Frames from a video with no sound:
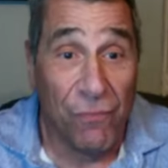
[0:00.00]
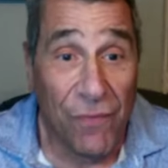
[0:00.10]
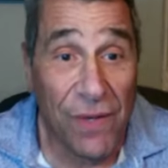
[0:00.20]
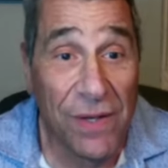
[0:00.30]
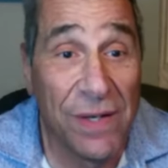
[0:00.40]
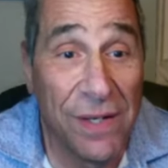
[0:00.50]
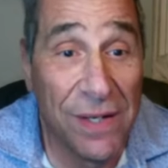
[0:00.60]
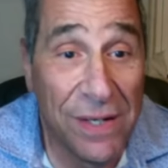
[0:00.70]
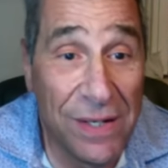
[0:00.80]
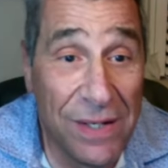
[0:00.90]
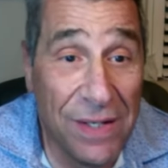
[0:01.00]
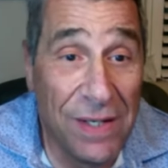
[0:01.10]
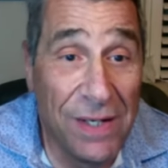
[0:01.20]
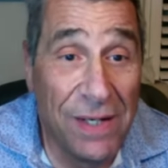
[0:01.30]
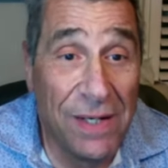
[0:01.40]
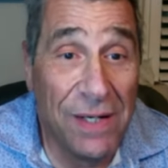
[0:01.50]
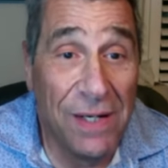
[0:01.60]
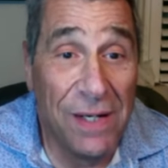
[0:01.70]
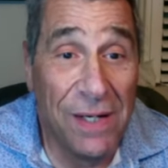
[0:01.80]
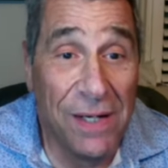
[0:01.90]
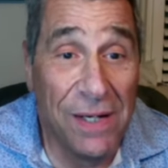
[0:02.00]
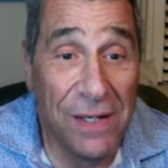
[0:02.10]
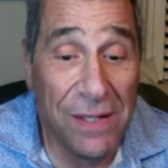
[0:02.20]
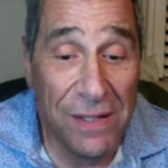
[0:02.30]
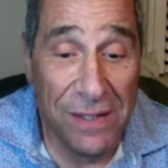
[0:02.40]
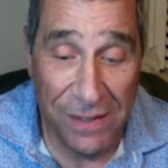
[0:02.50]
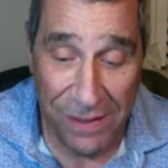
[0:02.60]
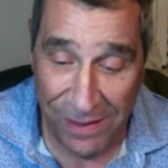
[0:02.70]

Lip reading: No words are spoken by the person on screen.